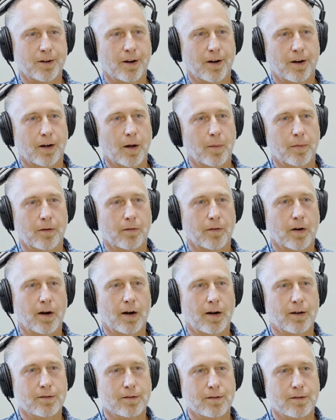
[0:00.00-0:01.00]
on a couple of our
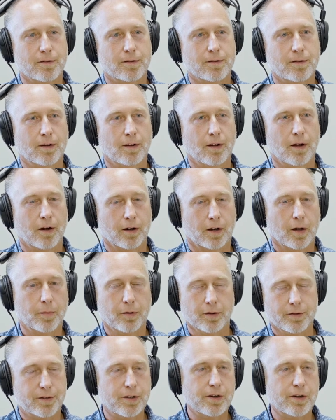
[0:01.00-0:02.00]
houses, on a couple
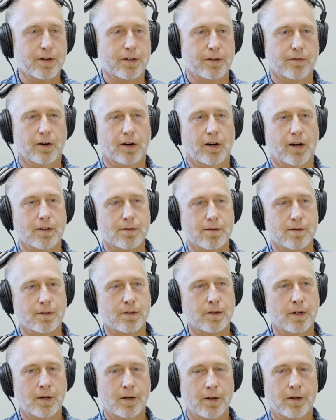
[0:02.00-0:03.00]
of series of our houses.
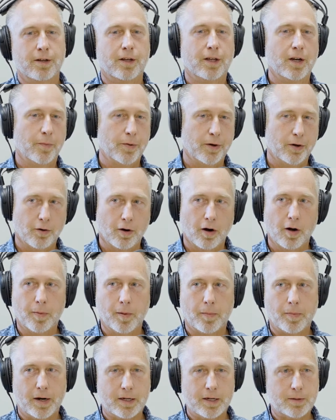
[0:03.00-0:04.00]
Get up into our upper
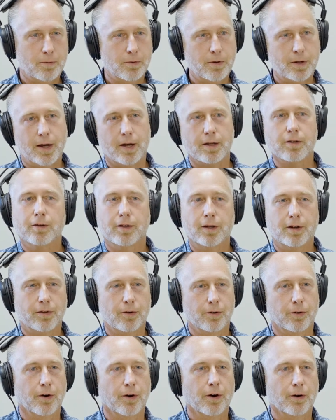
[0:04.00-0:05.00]
price point, yeah, you can get a
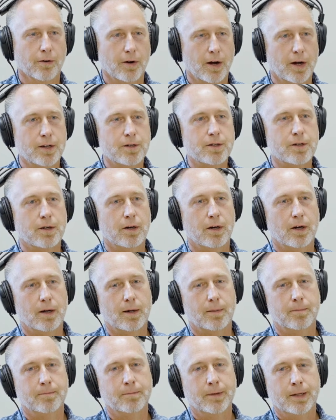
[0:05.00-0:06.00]
third car garage.
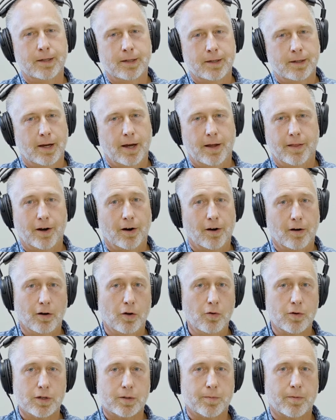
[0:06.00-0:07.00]
And then our
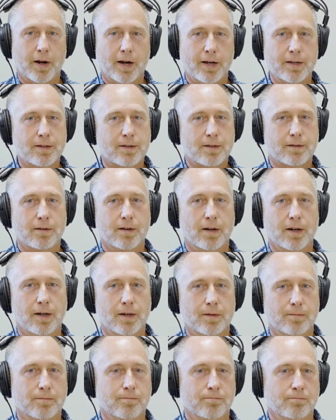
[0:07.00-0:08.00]
lowest price,
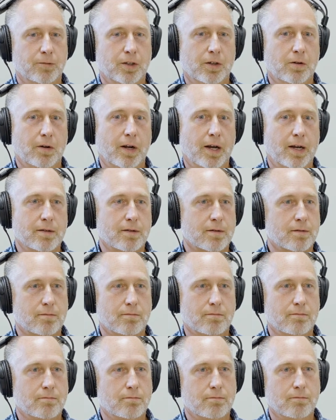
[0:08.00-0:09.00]
it has
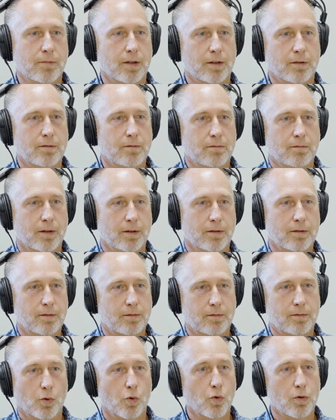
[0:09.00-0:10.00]
it's
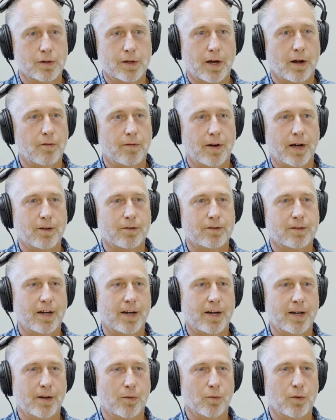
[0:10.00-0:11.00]
horizontal vinyl
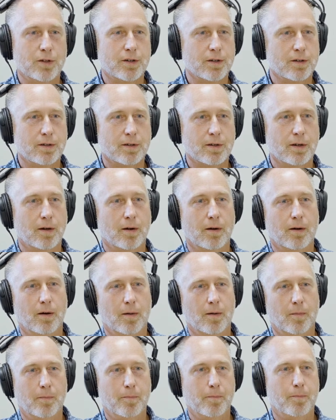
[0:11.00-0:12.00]
siding, which is a
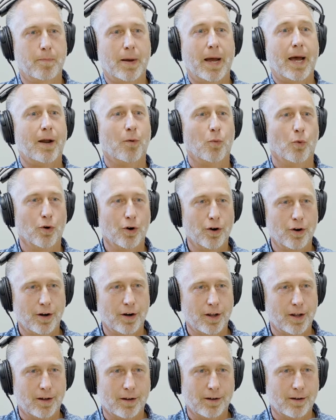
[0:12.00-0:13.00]
bad word
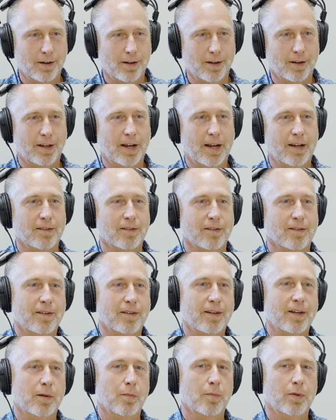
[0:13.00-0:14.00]
in Kansas
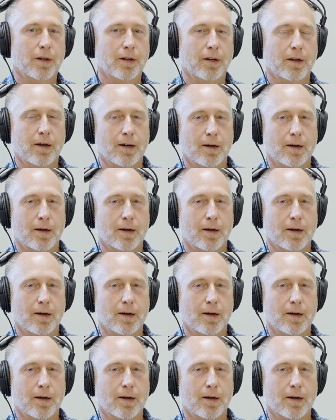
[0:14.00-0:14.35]
City, but